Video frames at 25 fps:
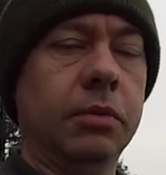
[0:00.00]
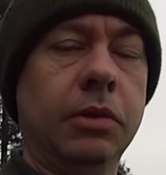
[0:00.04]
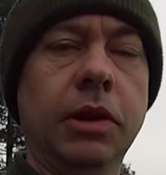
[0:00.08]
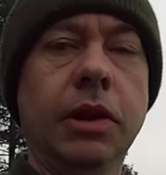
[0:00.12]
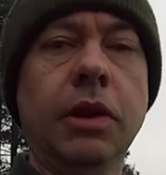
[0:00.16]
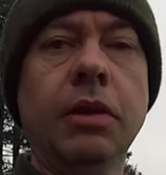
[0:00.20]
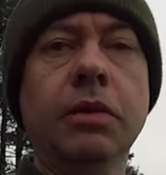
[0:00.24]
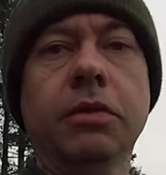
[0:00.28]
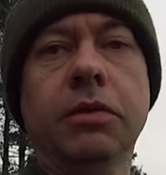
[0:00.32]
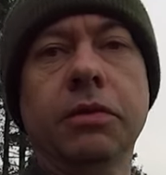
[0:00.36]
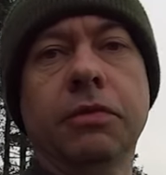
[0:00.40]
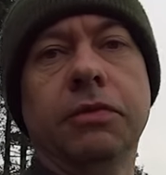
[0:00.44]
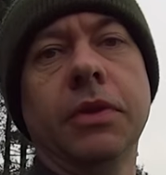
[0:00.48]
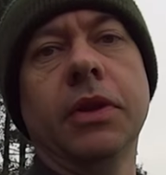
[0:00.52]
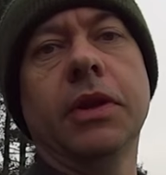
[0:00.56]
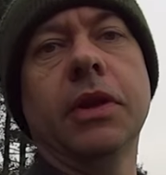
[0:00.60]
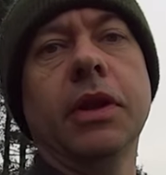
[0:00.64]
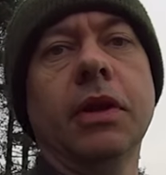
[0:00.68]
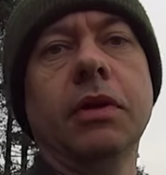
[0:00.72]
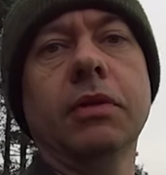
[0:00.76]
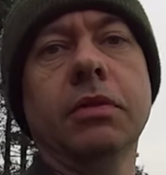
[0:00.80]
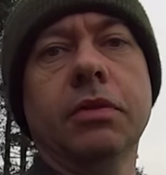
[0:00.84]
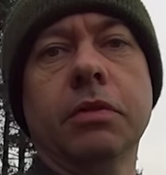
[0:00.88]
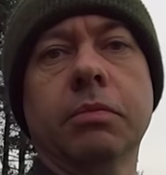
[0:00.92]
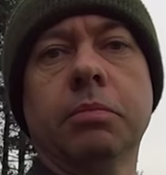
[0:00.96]
loads of
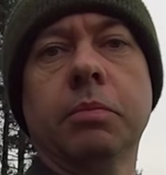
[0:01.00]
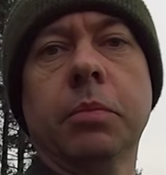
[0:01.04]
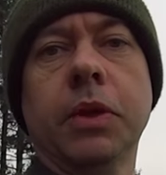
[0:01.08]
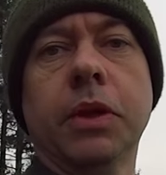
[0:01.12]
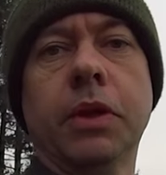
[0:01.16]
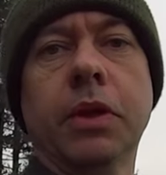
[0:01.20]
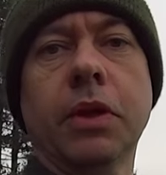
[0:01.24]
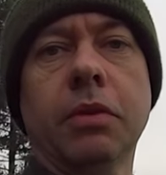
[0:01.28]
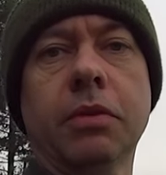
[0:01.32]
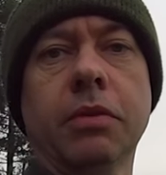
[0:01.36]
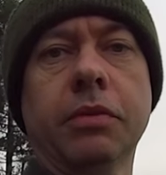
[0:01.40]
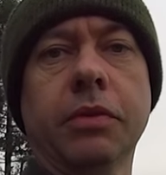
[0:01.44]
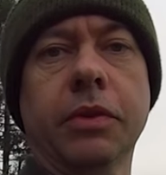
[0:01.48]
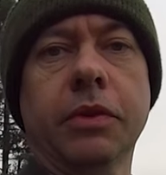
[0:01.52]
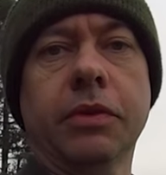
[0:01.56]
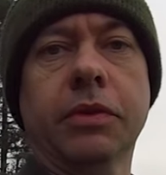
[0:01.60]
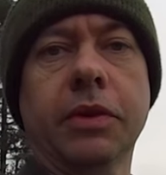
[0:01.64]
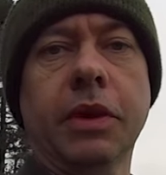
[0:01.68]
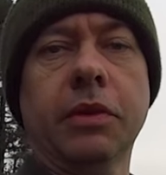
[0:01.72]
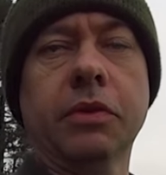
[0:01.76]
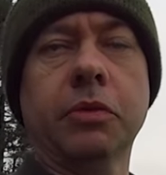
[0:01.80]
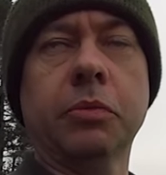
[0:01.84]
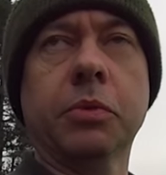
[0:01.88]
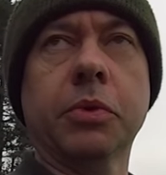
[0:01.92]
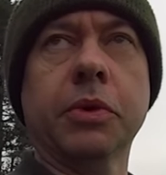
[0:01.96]
videos will be going on the
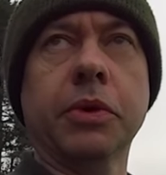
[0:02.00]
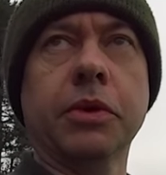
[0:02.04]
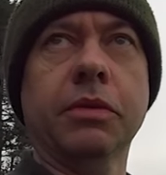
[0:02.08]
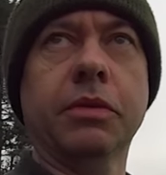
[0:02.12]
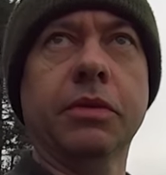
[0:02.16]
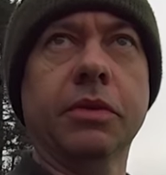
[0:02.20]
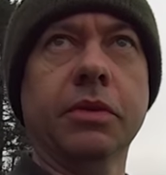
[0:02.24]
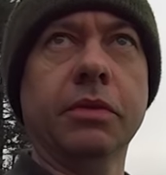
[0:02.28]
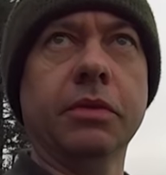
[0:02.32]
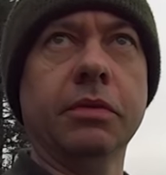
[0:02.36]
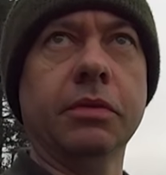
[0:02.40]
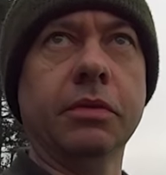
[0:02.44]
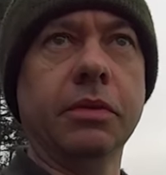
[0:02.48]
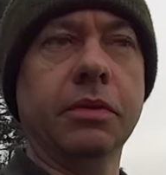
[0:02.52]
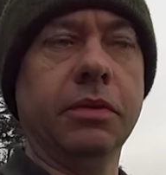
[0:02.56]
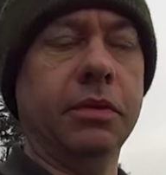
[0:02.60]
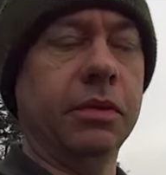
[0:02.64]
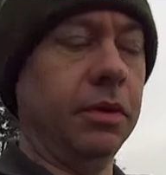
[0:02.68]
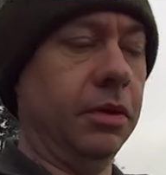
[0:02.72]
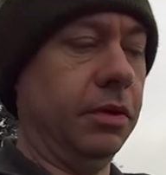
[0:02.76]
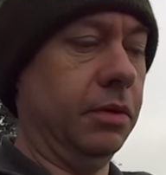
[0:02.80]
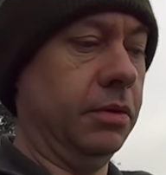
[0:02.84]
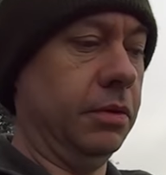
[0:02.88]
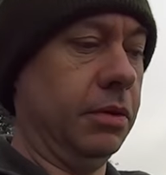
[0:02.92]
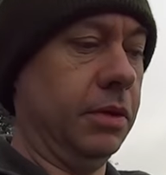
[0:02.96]
channel pretty soon,
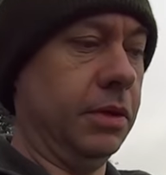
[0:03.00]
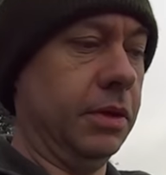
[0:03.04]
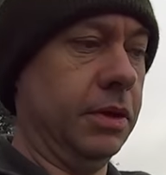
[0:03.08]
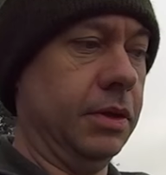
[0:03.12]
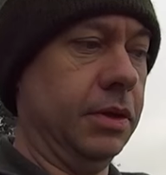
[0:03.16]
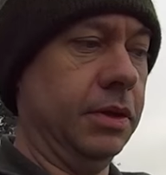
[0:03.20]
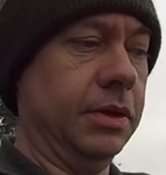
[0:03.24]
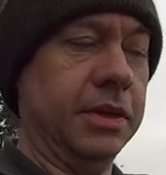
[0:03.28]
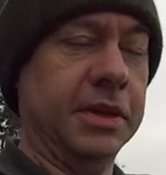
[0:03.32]
so uh,